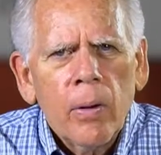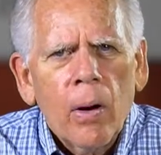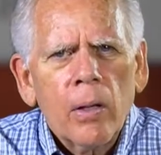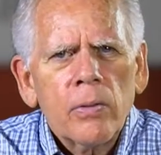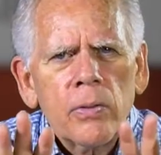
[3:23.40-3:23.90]

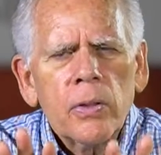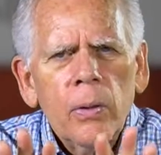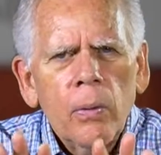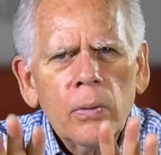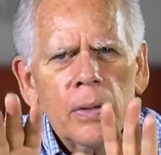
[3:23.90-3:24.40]
our
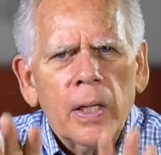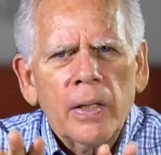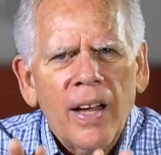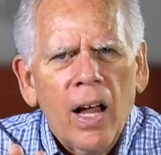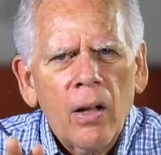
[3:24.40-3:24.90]
skills
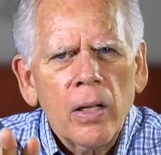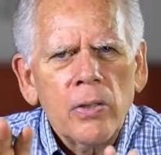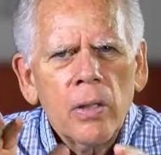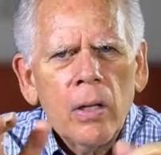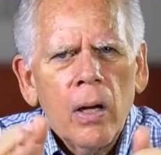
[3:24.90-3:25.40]
and
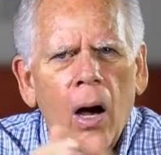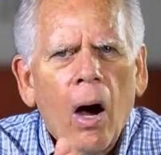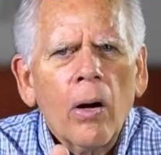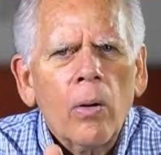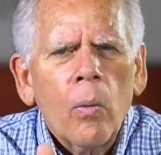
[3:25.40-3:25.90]
knowledge
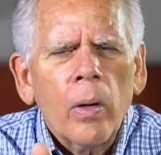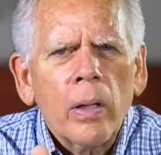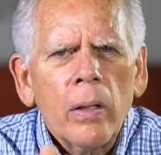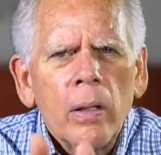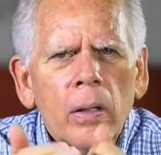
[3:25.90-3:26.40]
are
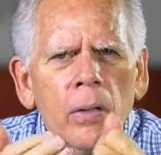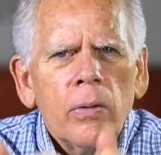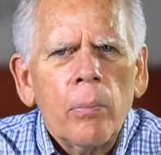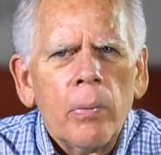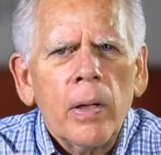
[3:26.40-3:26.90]
going
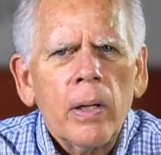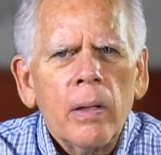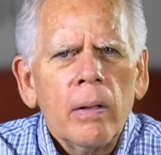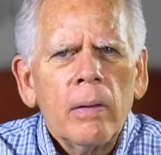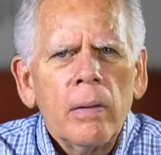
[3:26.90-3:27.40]
to be
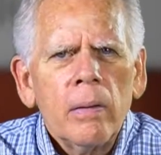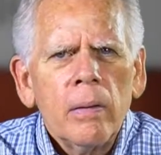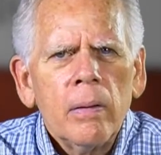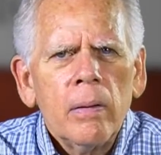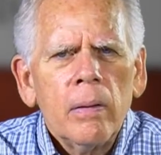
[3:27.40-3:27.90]

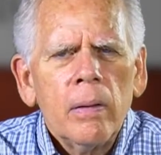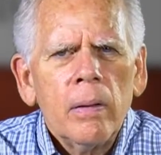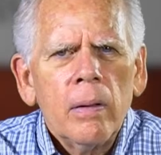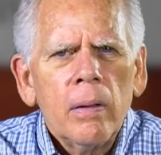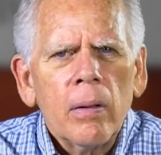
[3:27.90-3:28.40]

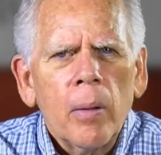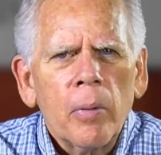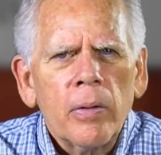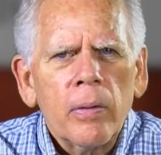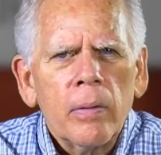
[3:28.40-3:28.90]

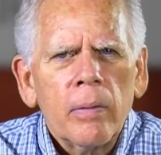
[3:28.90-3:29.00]
limited.